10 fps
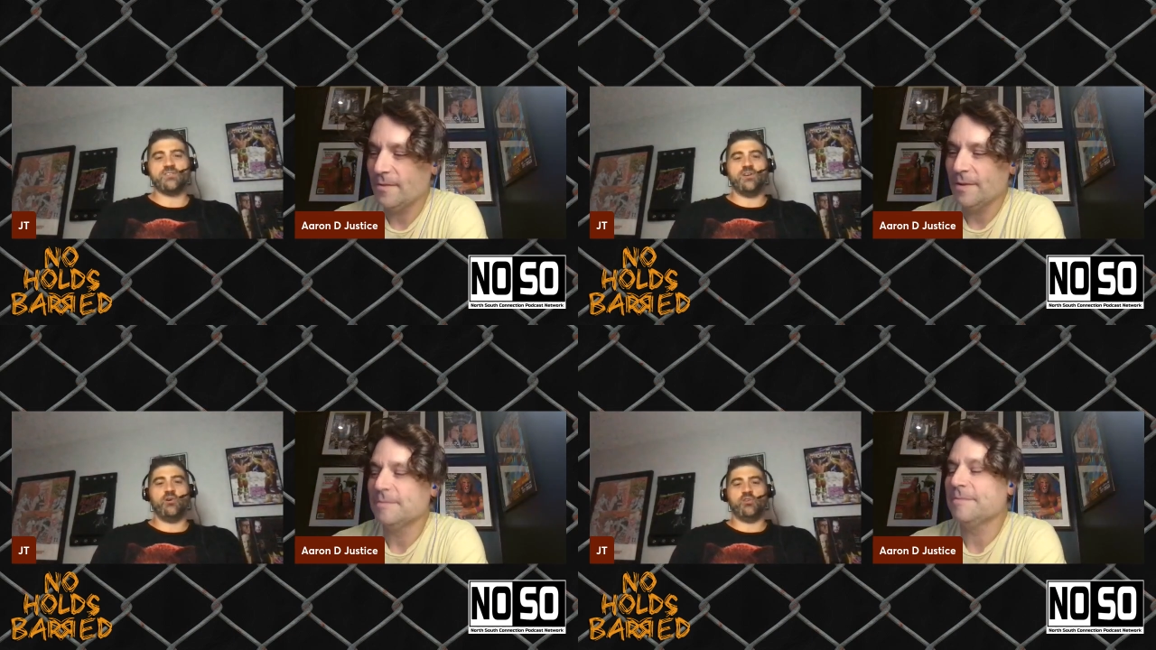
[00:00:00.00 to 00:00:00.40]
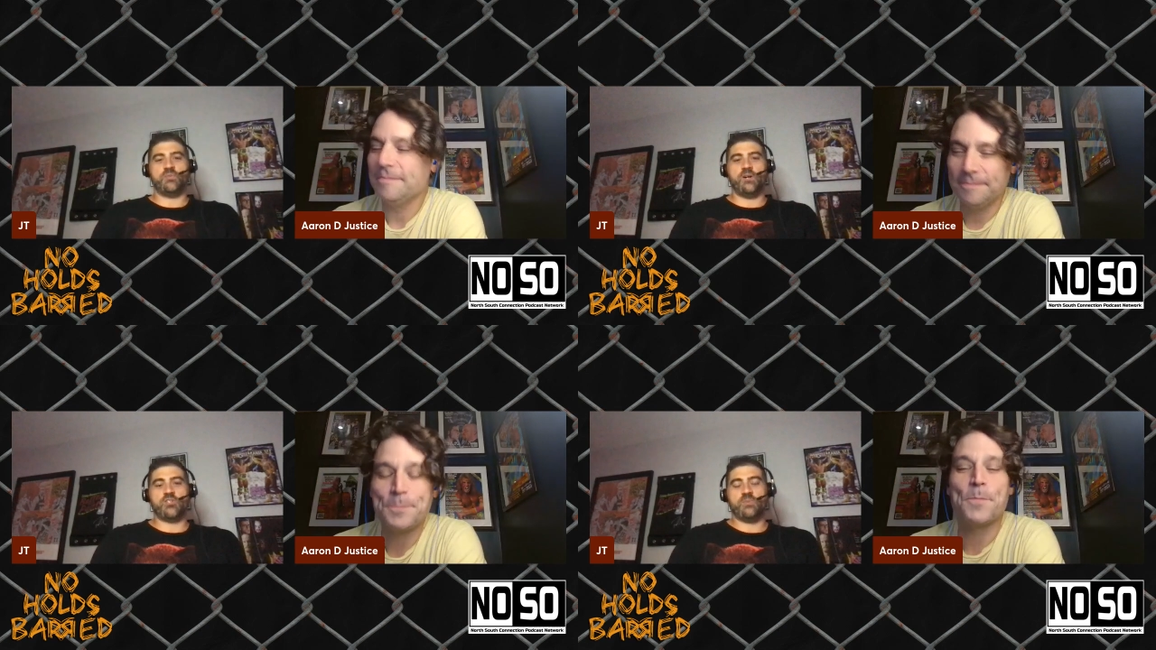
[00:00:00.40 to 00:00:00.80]
Speaker 1: an no holds
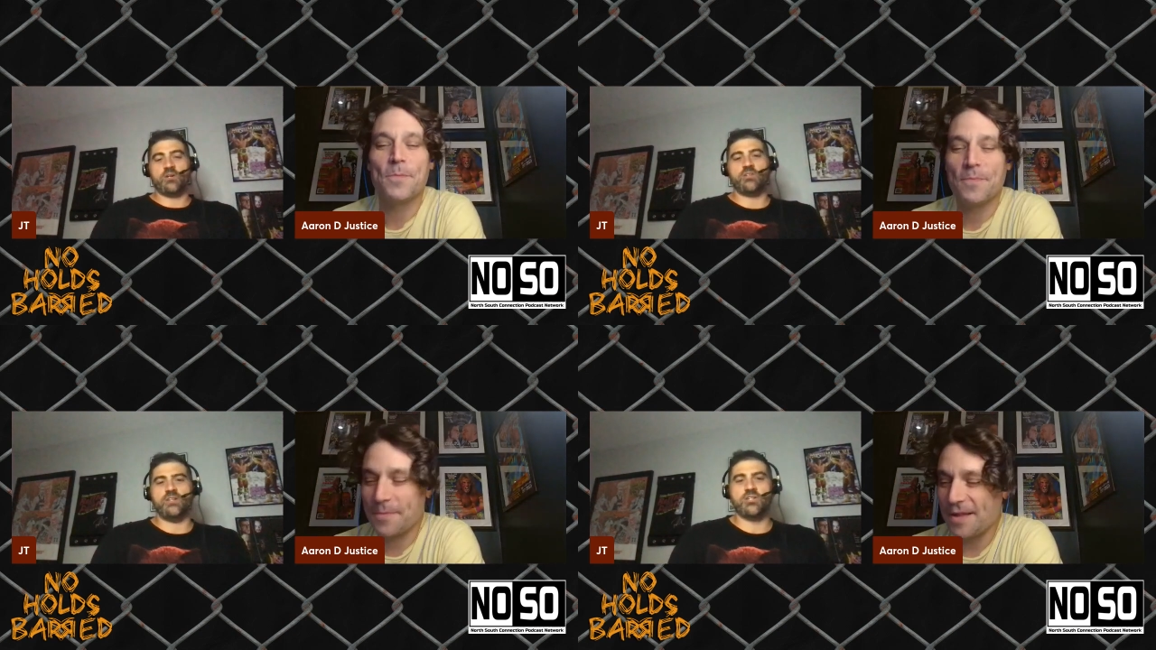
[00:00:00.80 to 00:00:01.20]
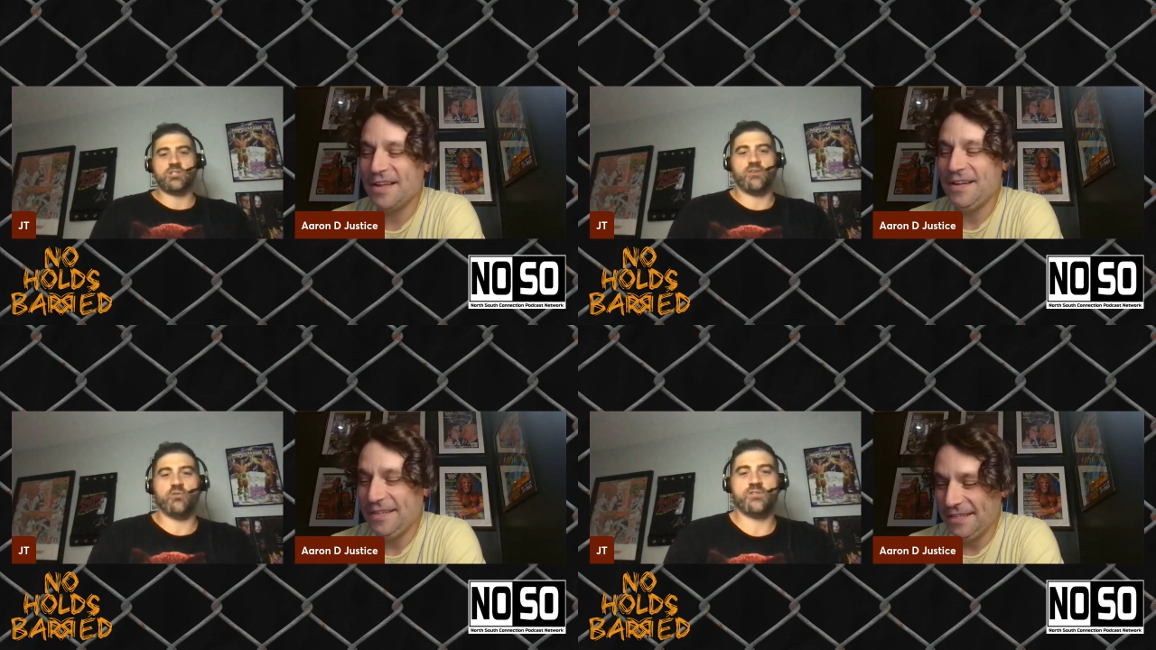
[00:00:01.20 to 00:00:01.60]
barred special edition
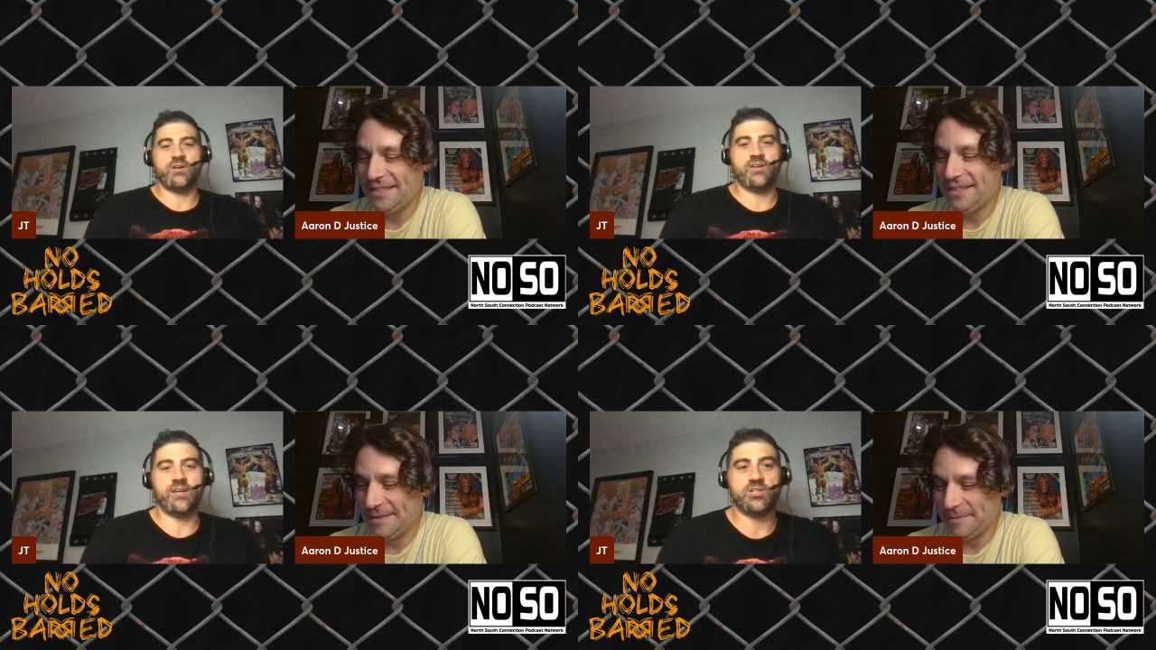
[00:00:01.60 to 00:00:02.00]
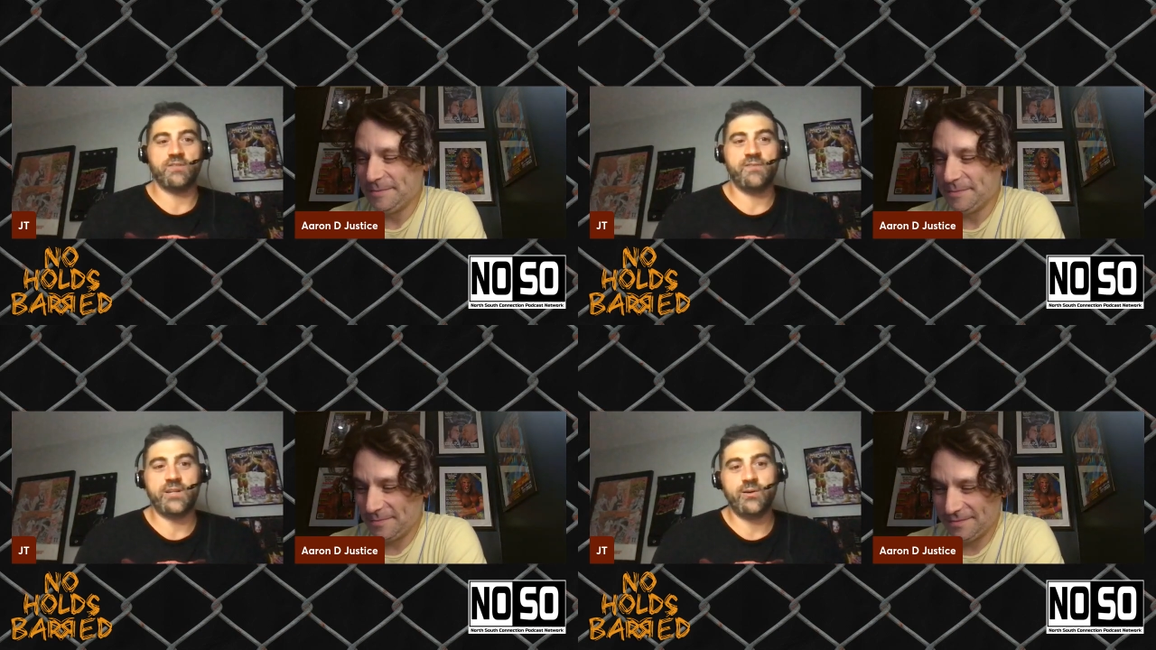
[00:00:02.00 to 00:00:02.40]
on North South Connection,
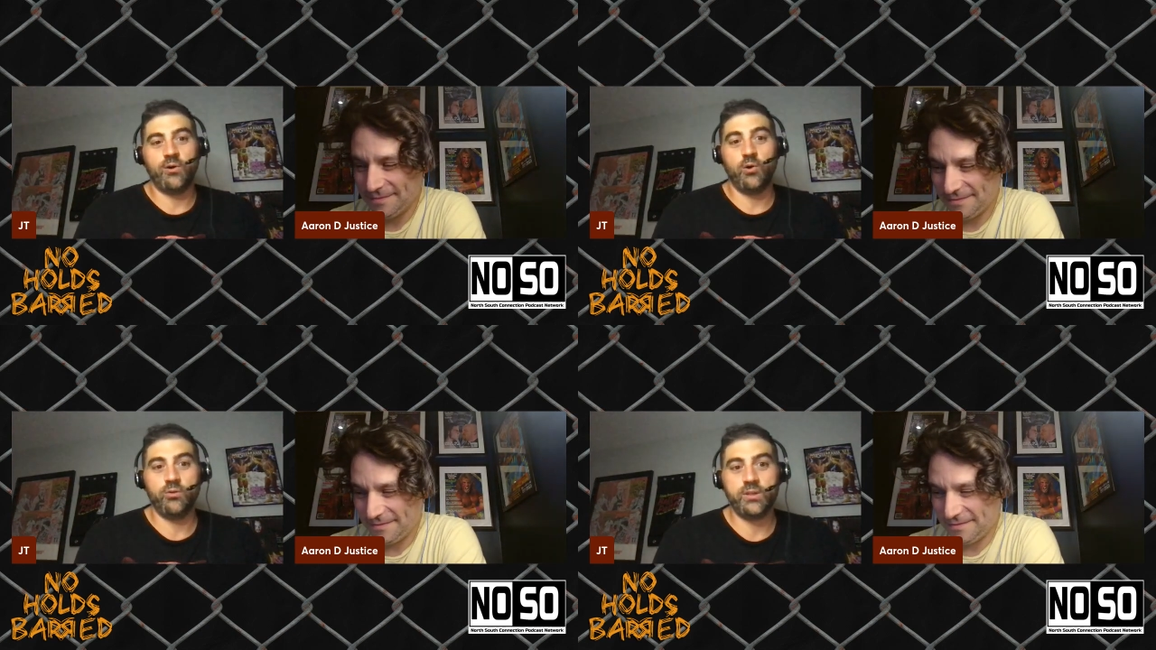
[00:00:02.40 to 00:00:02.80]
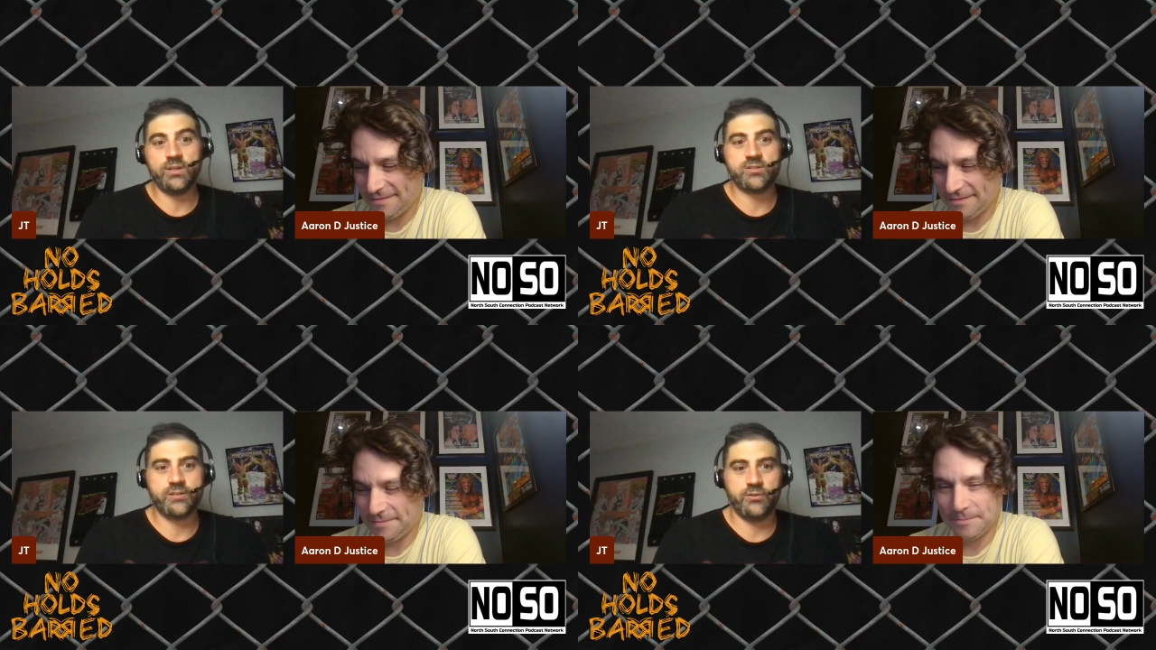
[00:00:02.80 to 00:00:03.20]
video only
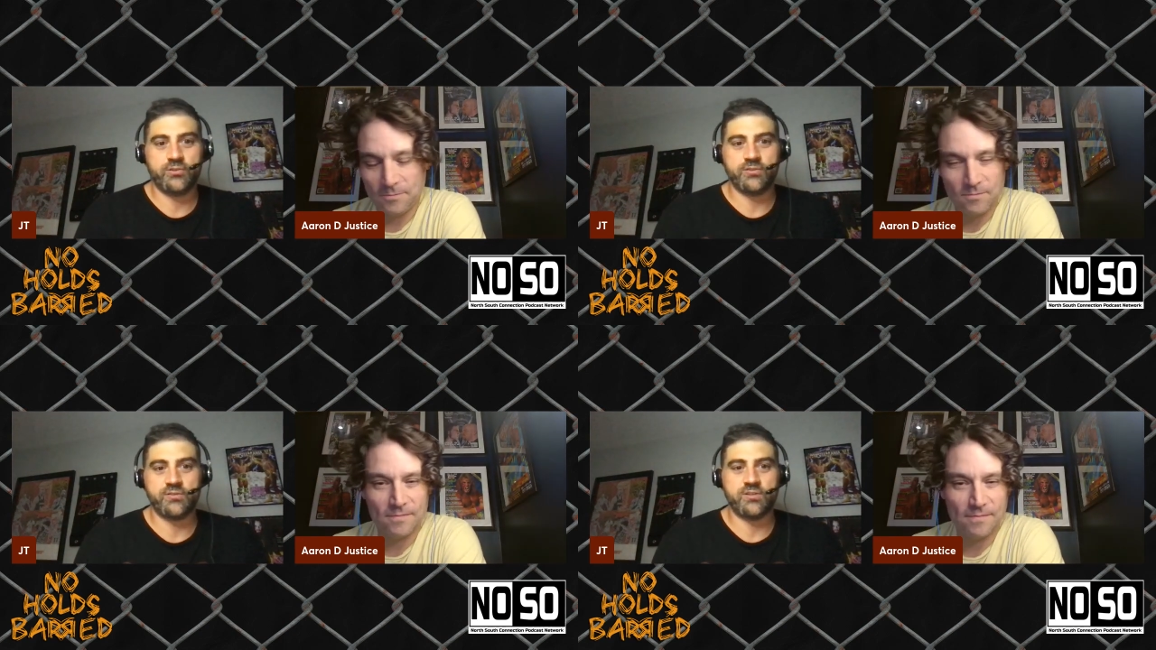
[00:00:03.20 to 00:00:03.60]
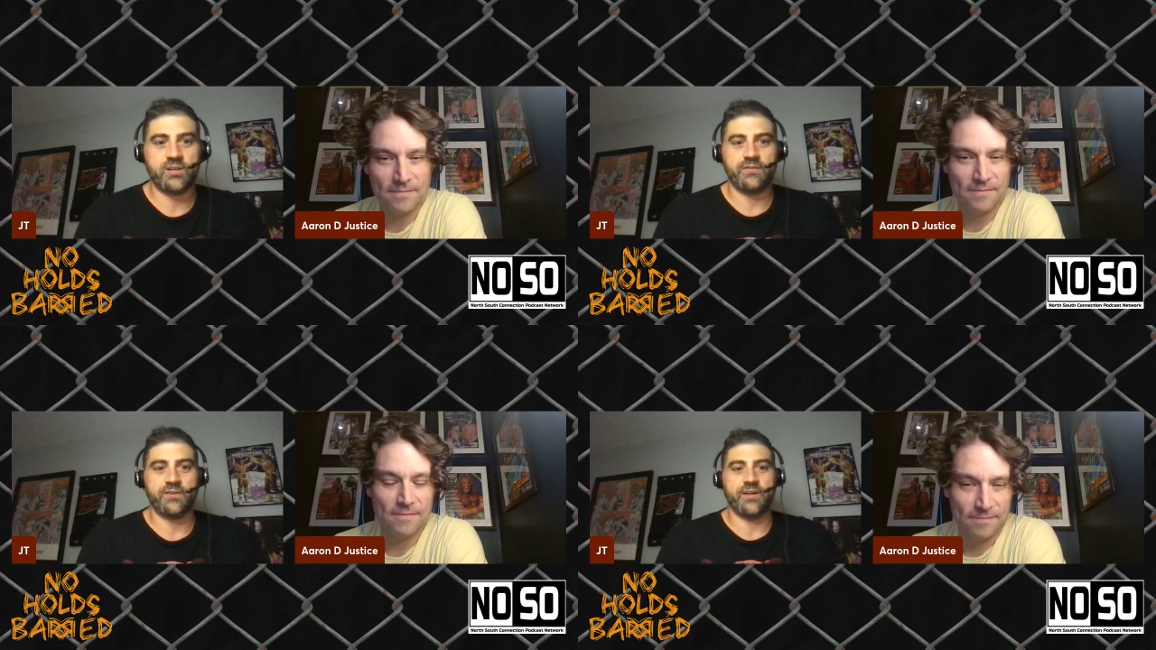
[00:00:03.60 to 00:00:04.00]
exclusive. So tell
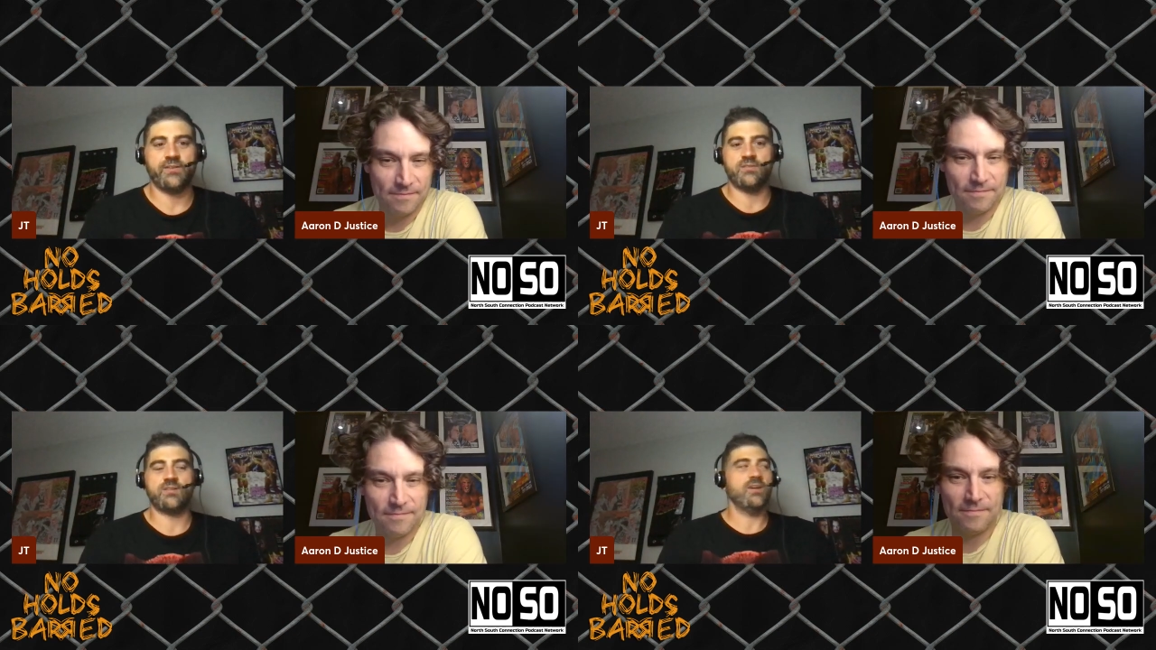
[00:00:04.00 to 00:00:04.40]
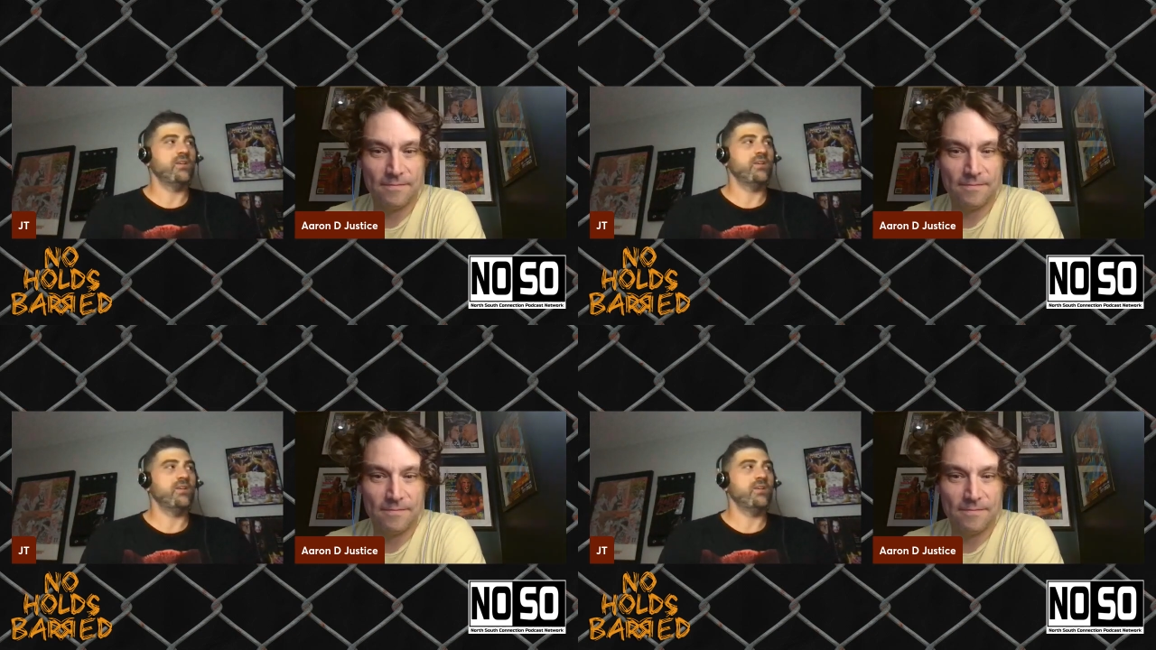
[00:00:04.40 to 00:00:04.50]
your friends